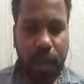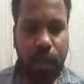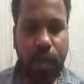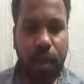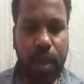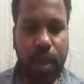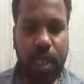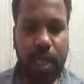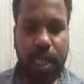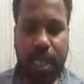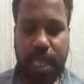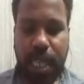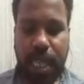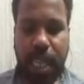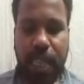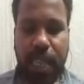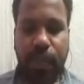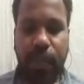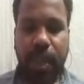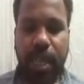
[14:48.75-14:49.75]
forest
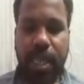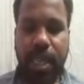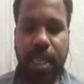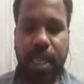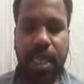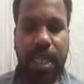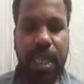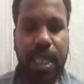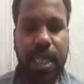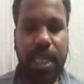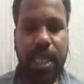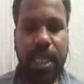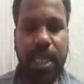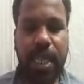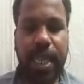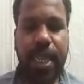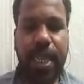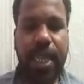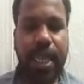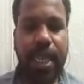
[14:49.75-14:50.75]
classifier. Yes,
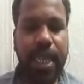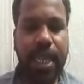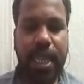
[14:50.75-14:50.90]
right.